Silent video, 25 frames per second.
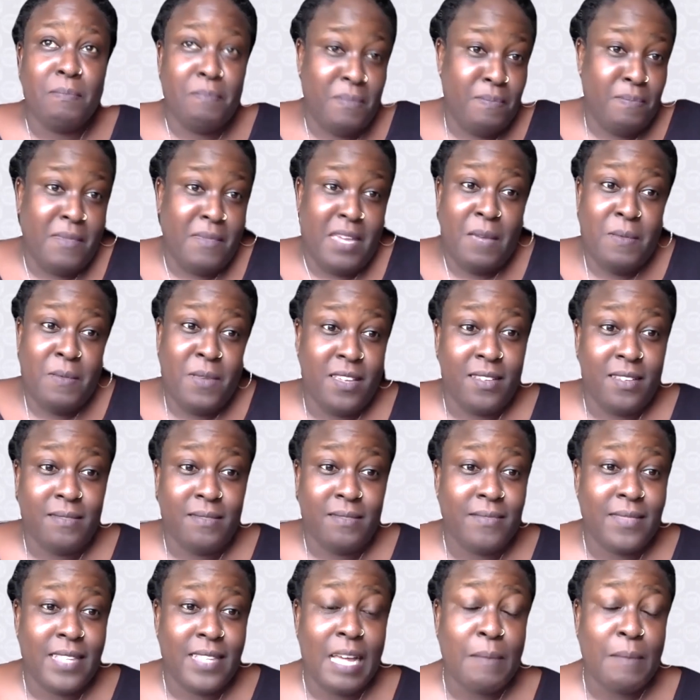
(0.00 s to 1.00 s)
maybe
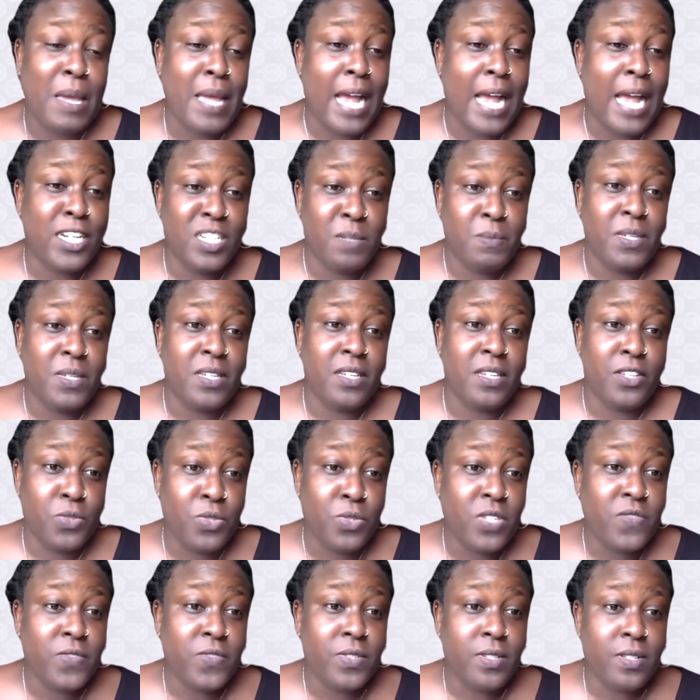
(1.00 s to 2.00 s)
that might actually be a
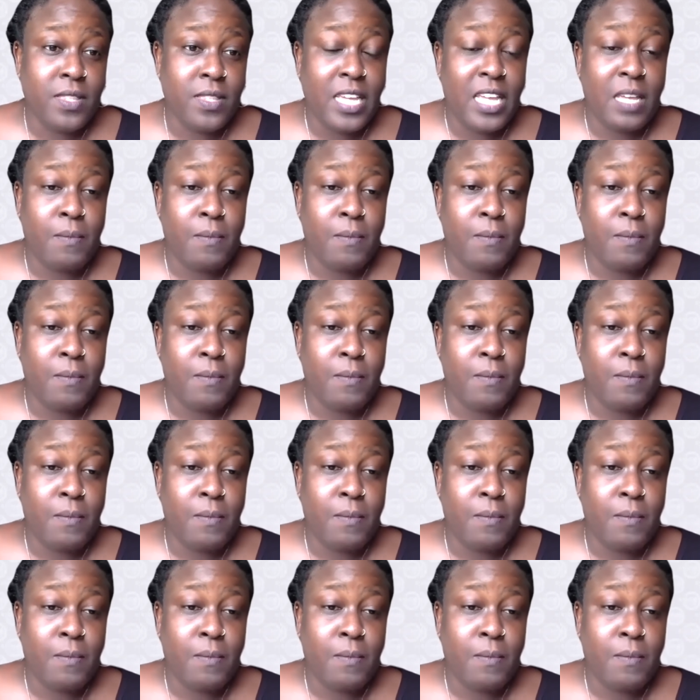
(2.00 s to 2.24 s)
useful thing,